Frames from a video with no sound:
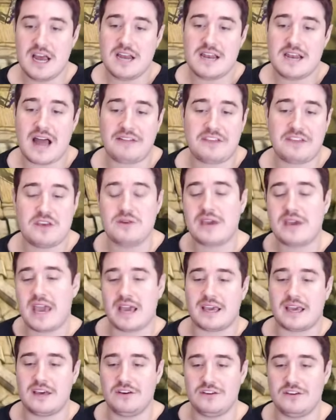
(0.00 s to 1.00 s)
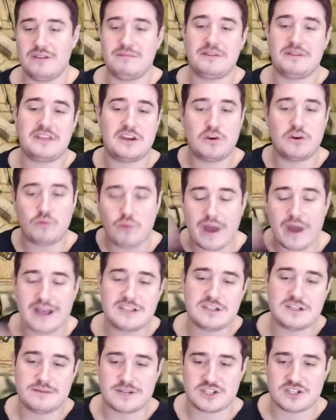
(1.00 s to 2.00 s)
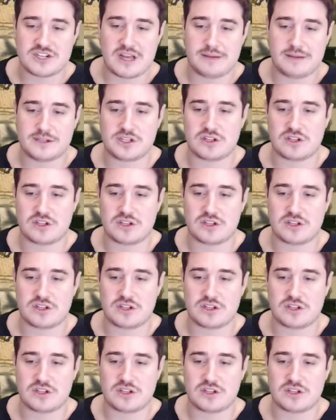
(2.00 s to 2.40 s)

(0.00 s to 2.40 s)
Not that you can't kill them, but they do way too much damage to the